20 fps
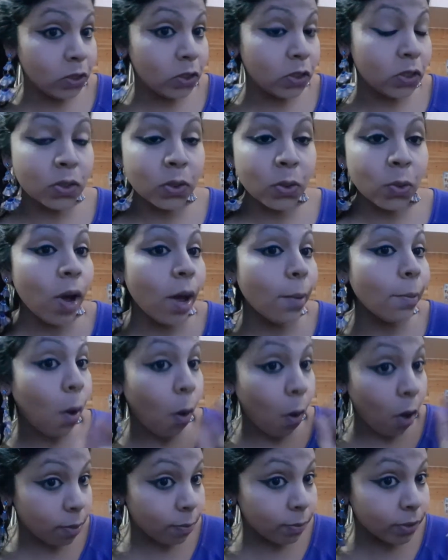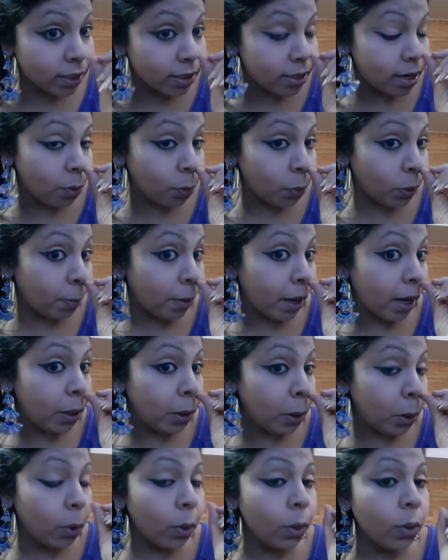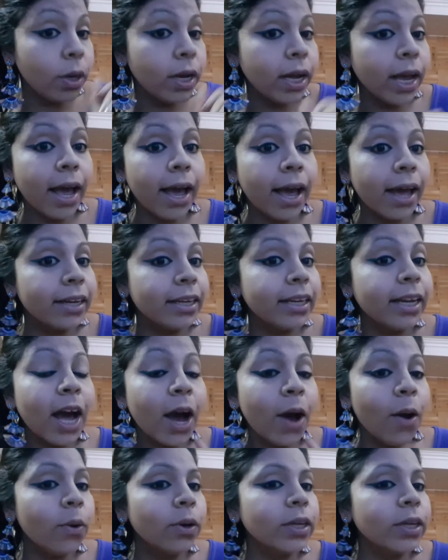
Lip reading: So I'm almost done with my look, and now